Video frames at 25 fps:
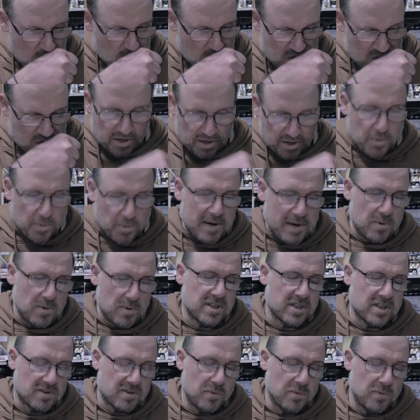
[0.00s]
So we
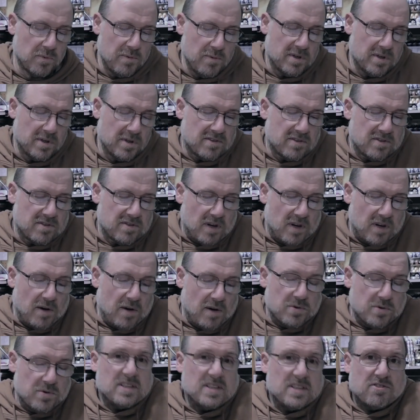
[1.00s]
want to, we want to, I
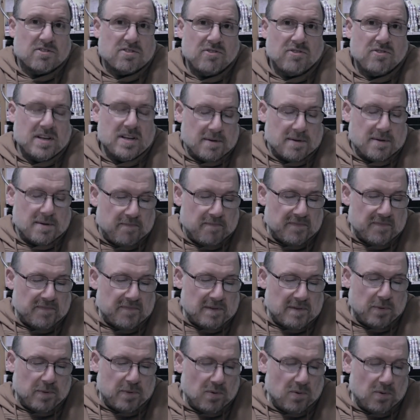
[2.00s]
was going to threaten them,
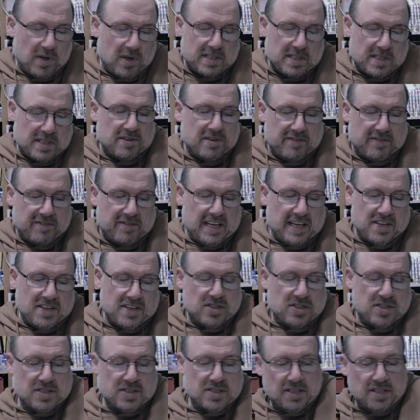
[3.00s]
but I don't even get a
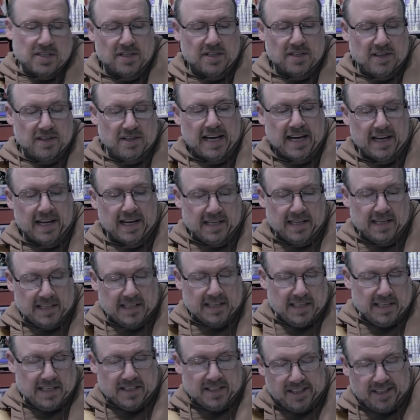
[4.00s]
chance to do that.
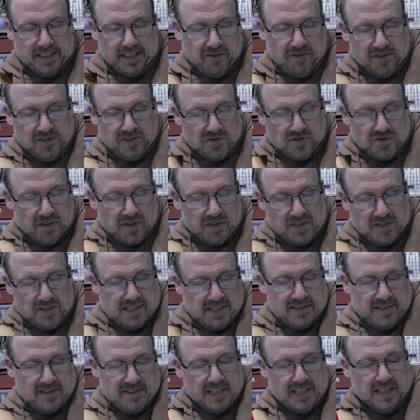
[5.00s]
The Dolphin Driver
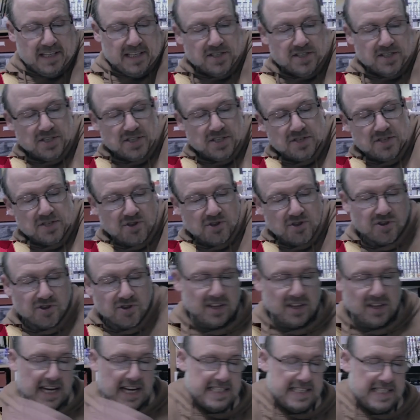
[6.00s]
dives in and just
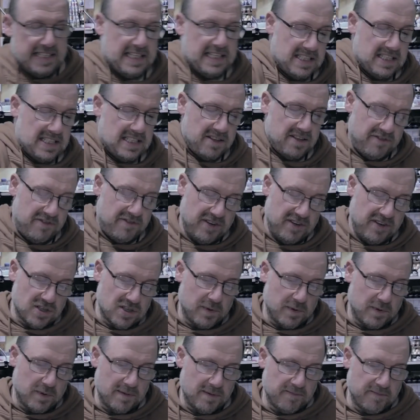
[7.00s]
lays into the
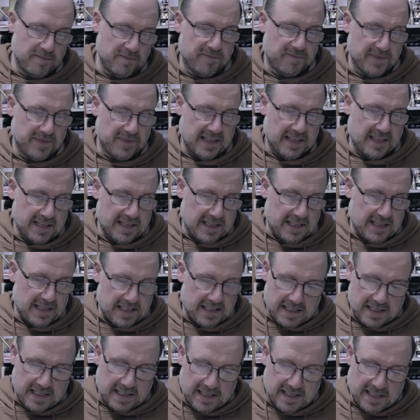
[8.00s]
first one.
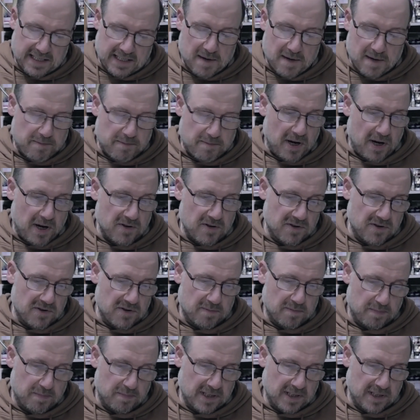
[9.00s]
Uh, they're both
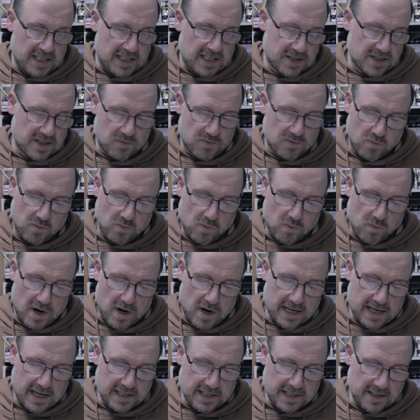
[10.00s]
plus
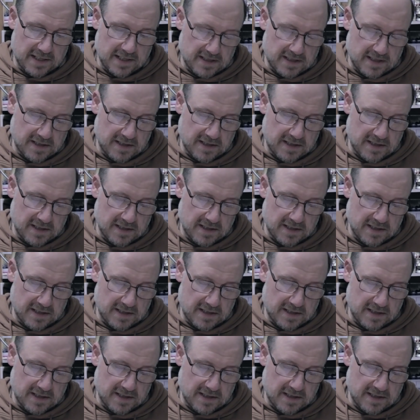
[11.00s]
one.